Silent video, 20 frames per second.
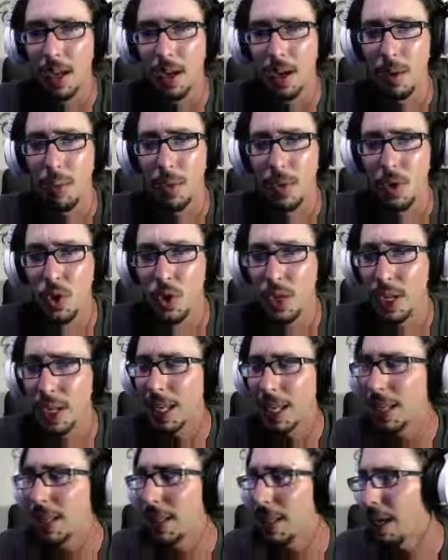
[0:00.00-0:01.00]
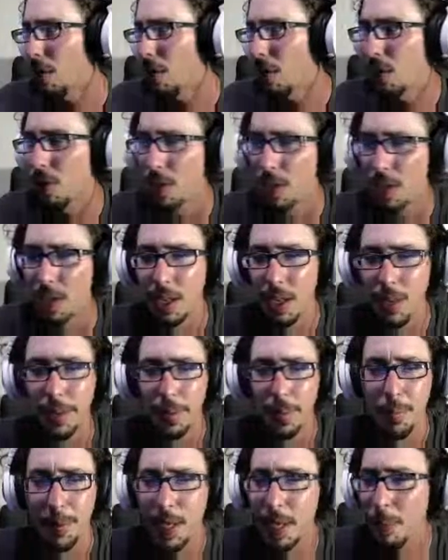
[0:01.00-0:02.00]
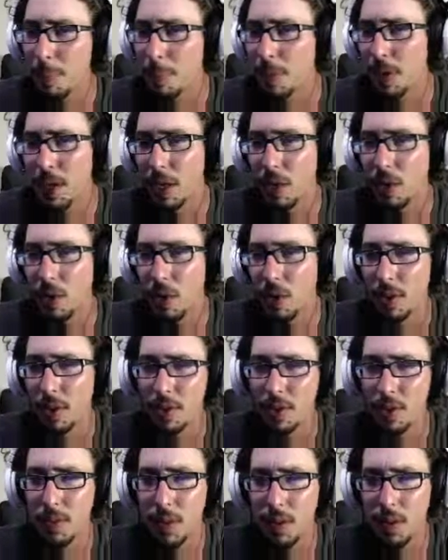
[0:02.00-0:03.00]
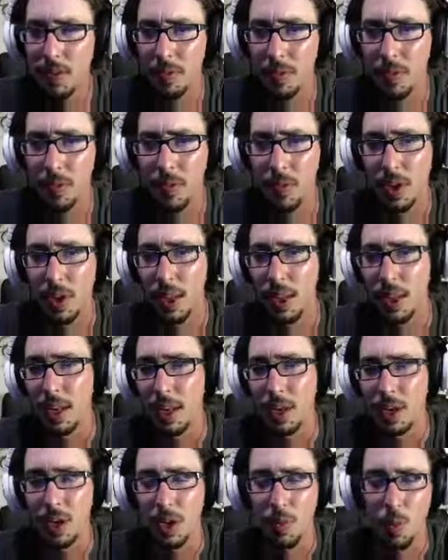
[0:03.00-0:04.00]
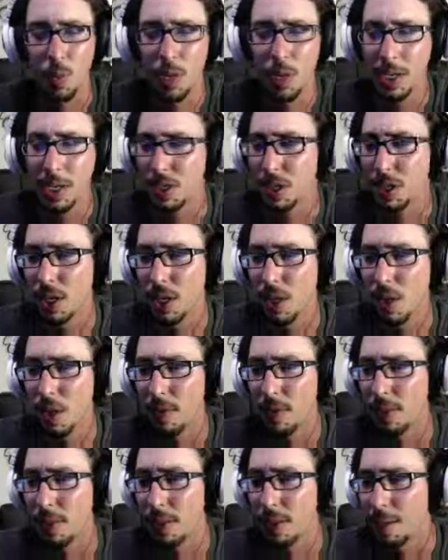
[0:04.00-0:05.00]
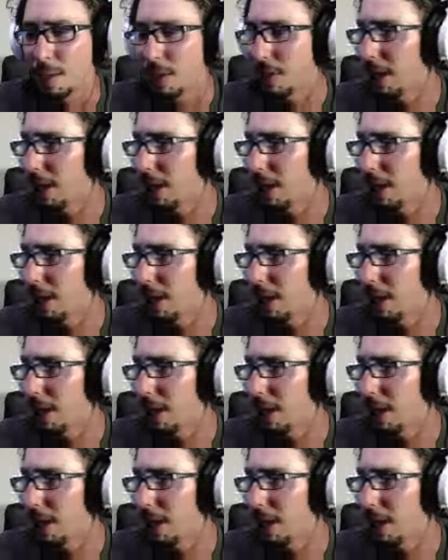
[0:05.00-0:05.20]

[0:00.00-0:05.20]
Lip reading: You can get in there, you can manipulate all this stuff, and you can watch it go and everything. But